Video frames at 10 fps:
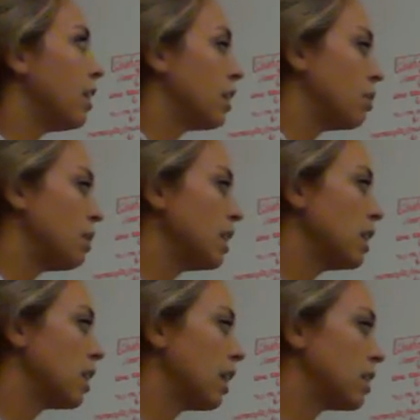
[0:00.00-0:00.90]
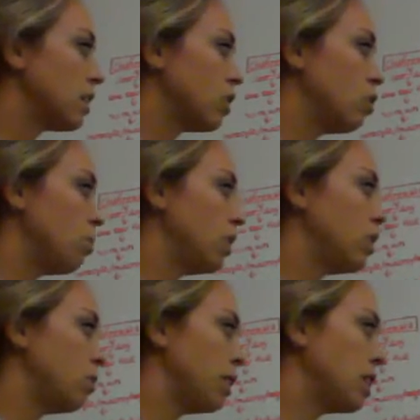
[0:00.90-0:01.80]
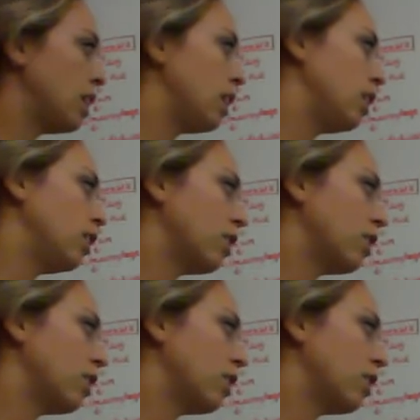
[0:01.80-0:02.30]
the Ewingi causes human Ewingi